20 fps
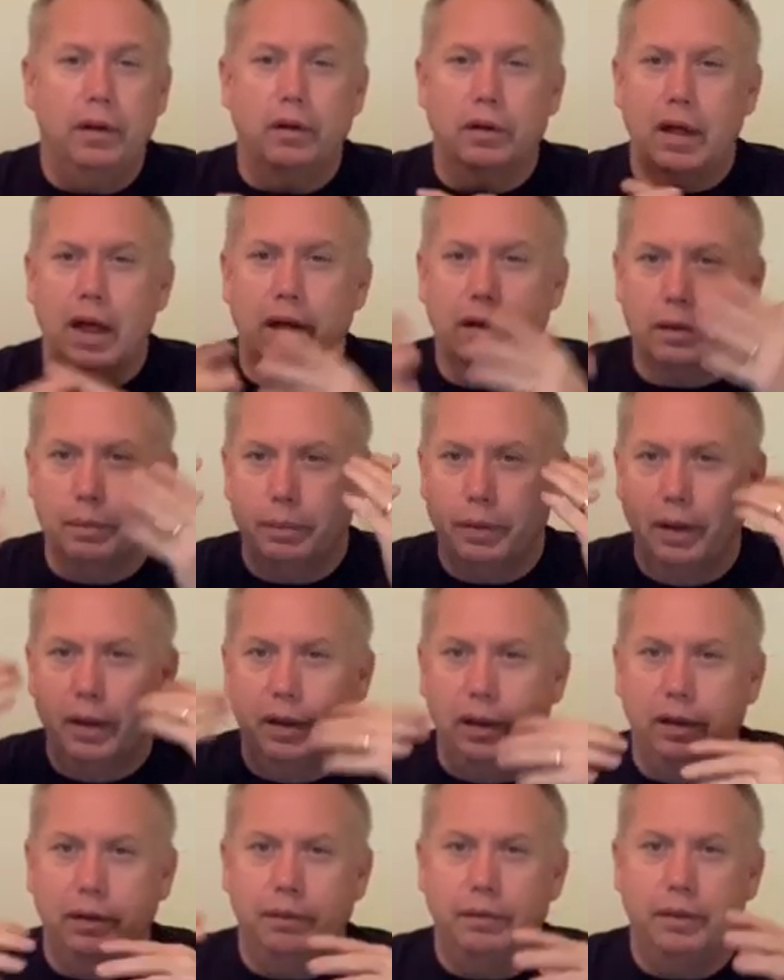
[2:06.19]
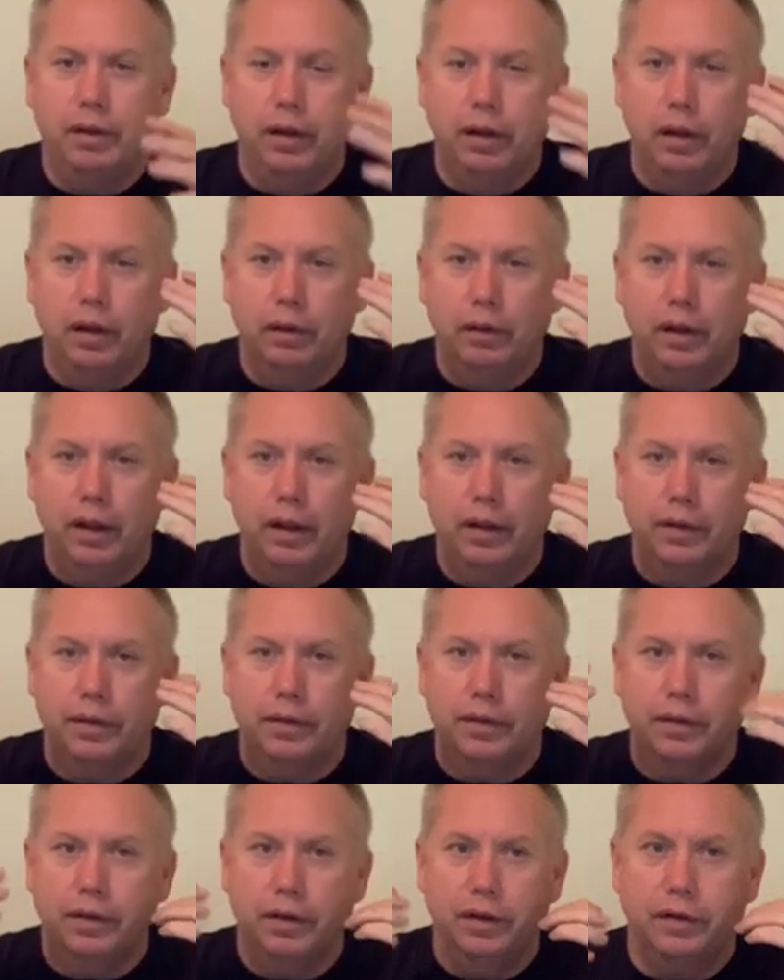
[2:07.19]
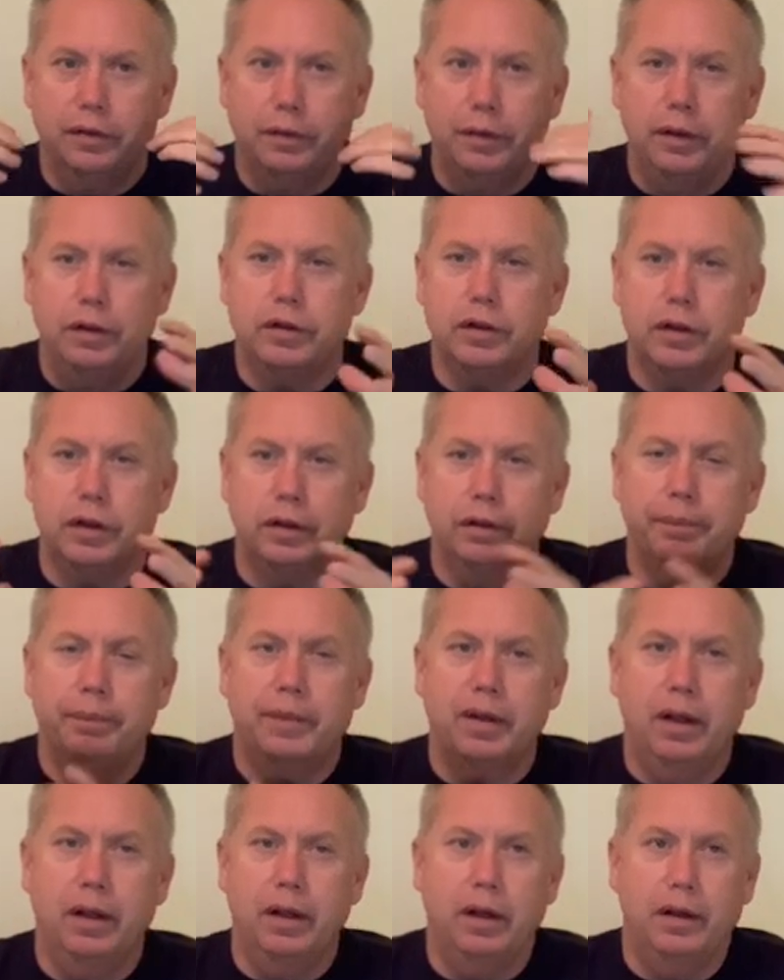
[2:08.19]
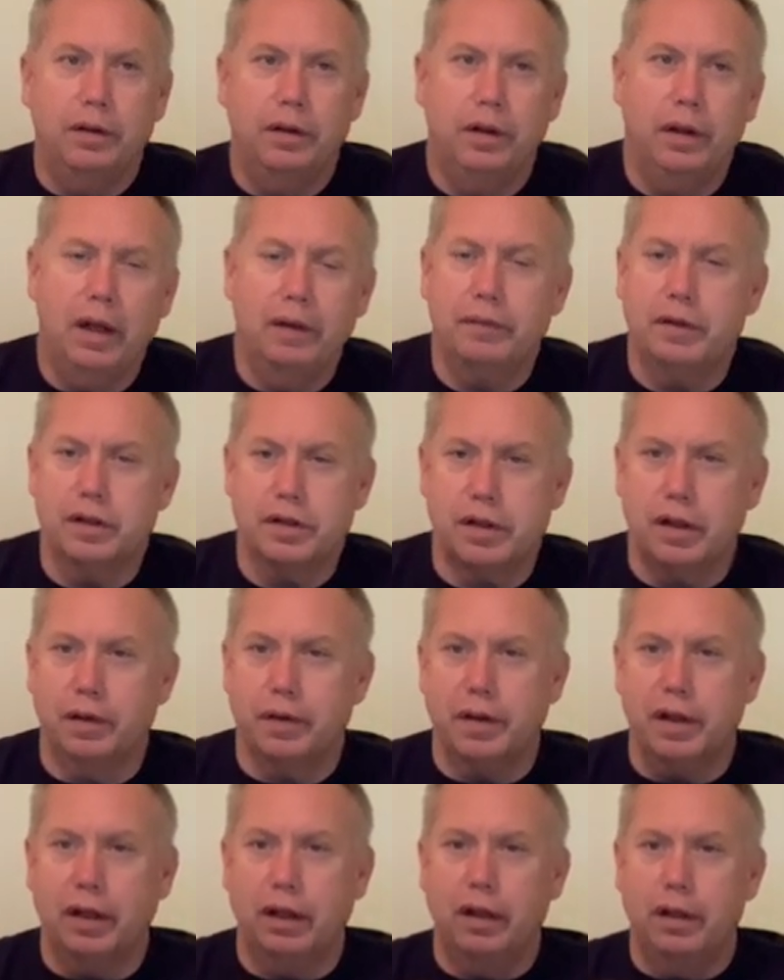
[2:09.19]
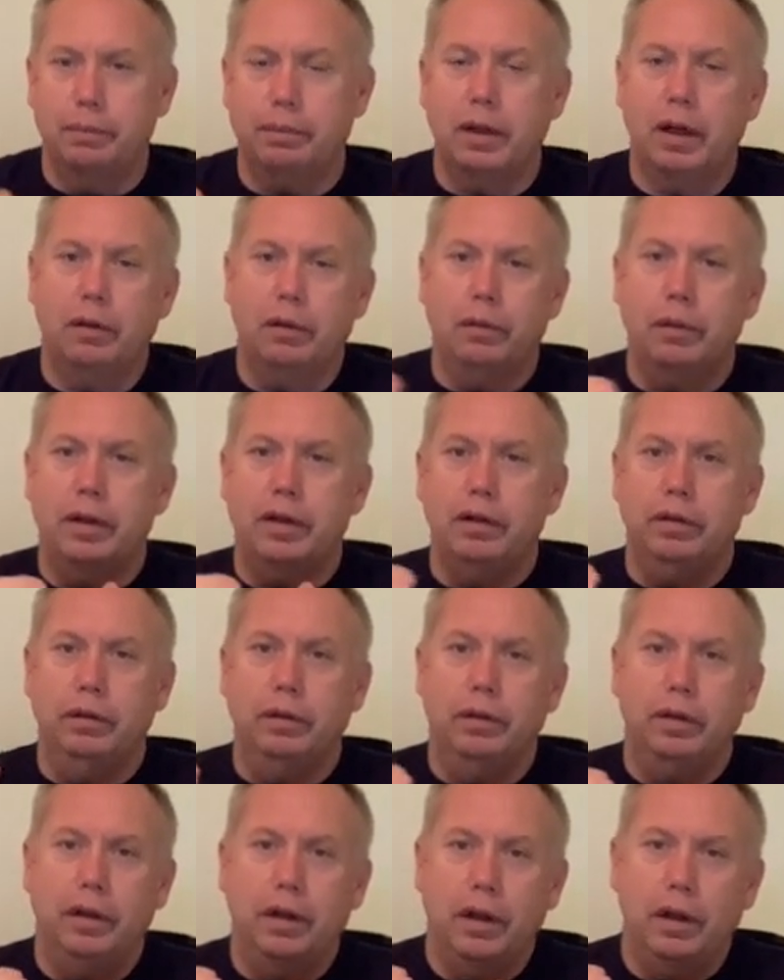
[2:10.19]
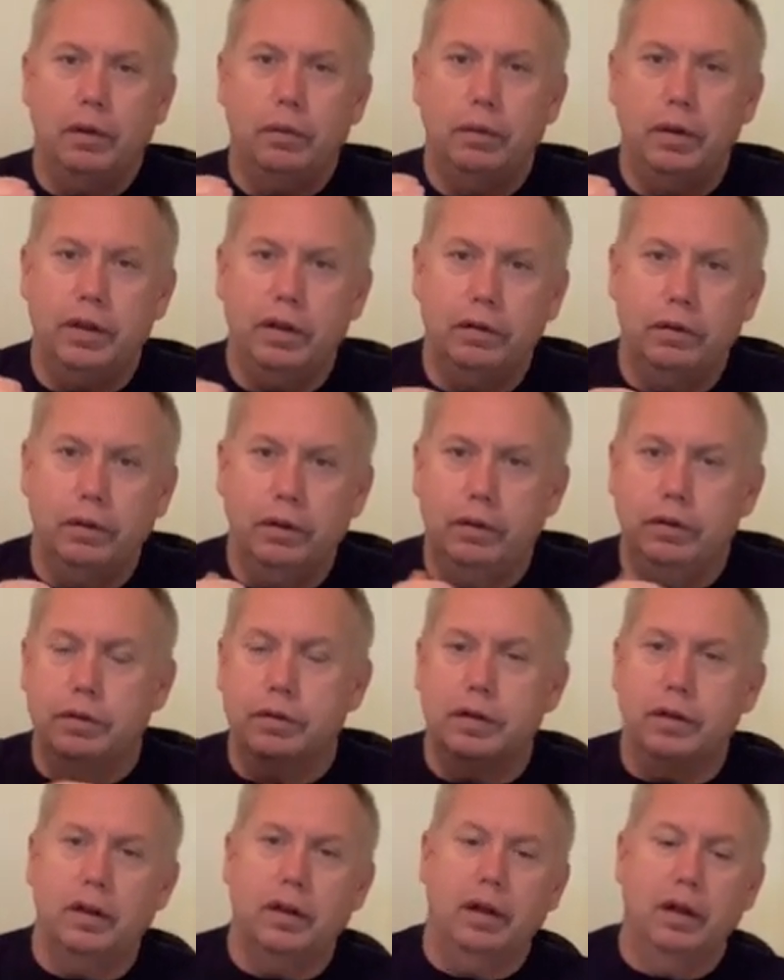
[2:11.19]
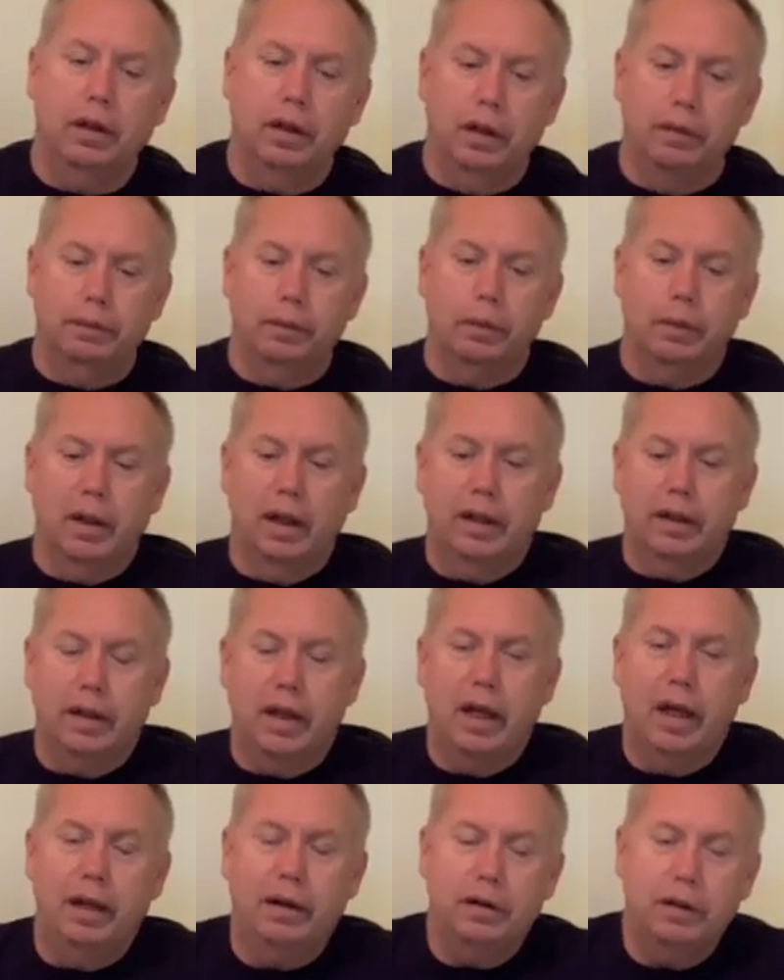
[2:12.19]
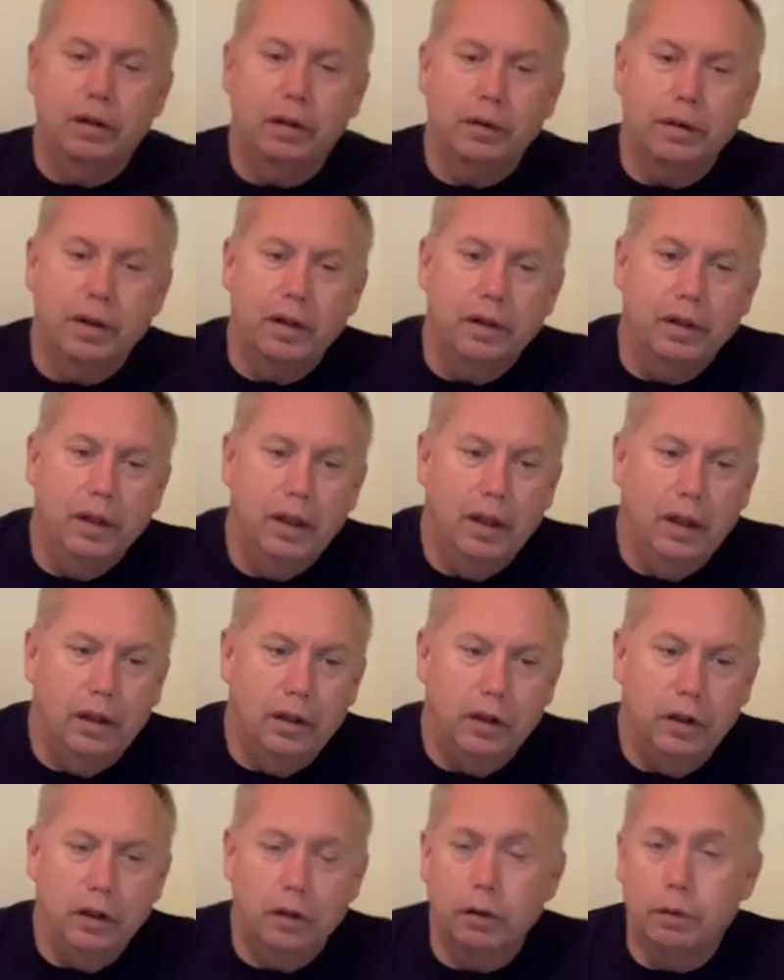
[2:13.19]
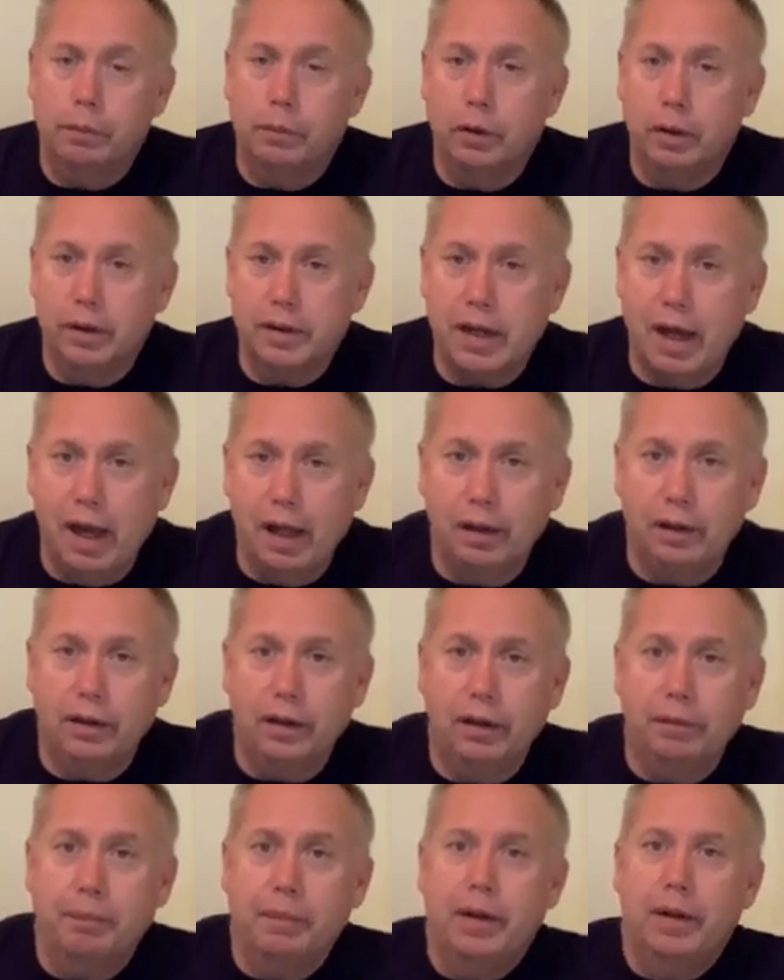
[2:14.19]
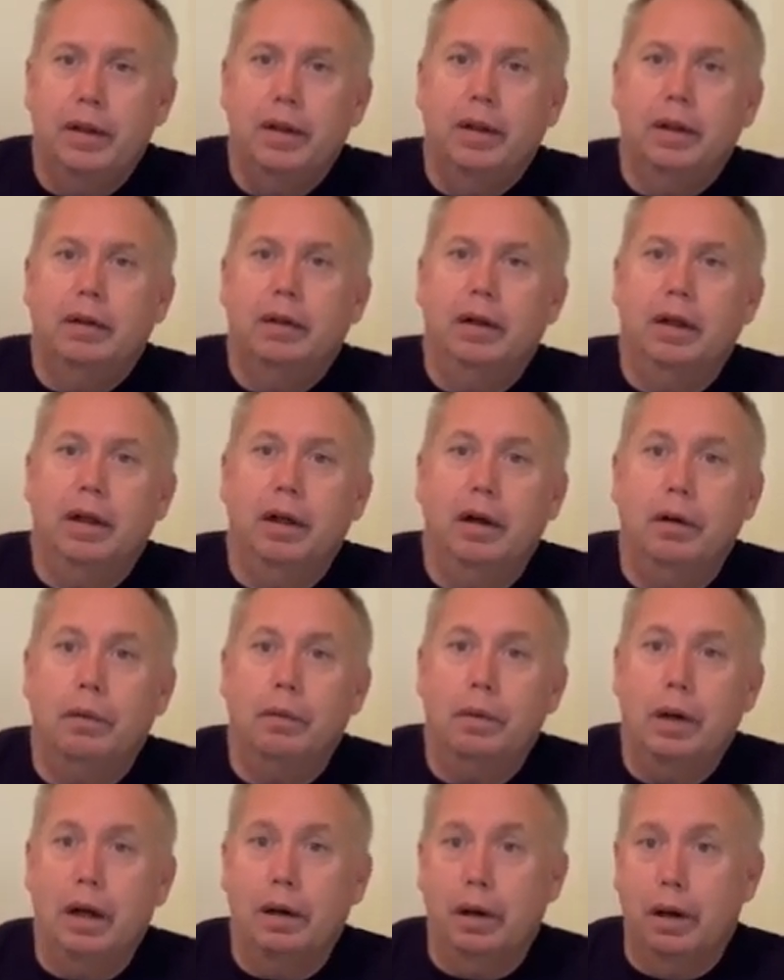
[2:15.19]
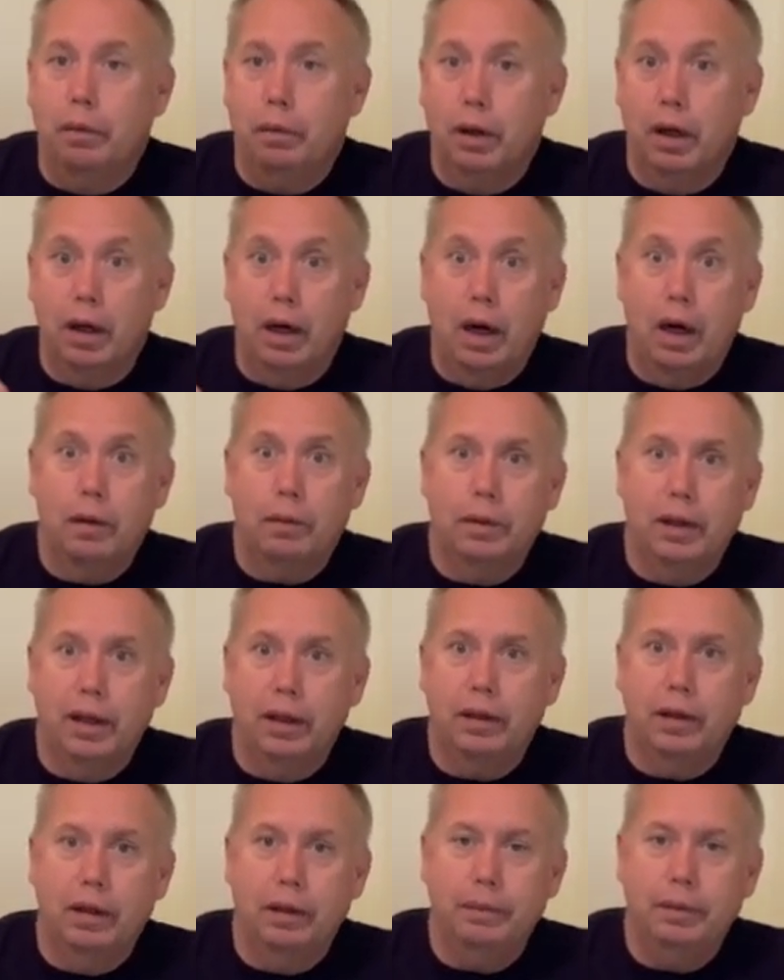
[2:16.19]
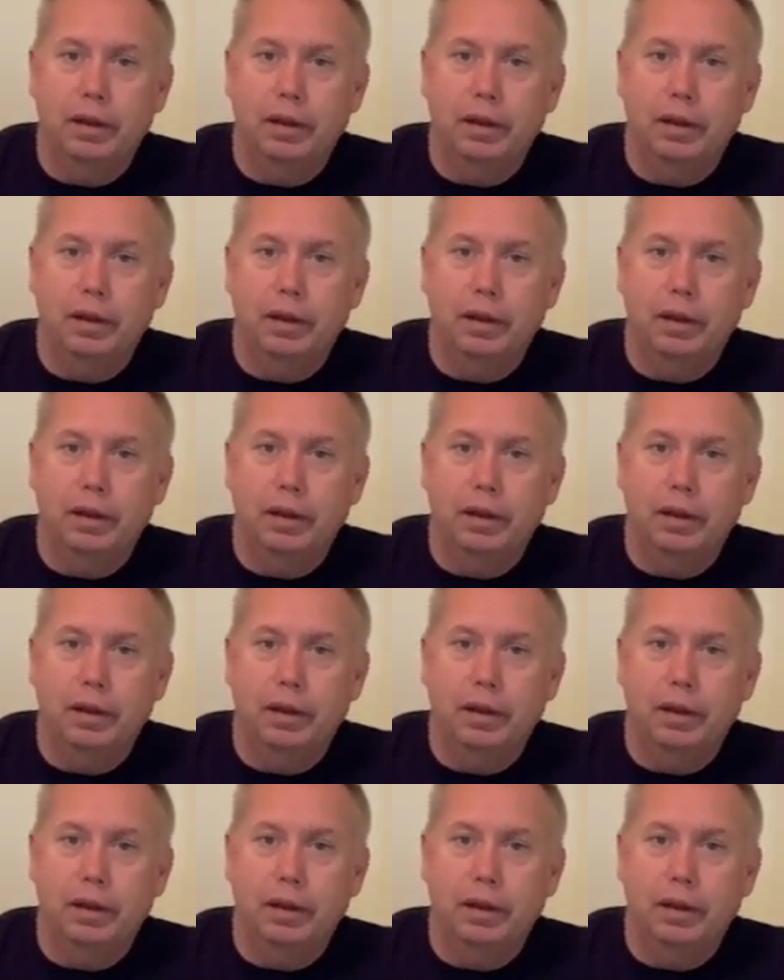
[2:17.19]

contemplating his future. You have to start thinking about when you lose a loved one like that, then your own mortality. Where are we?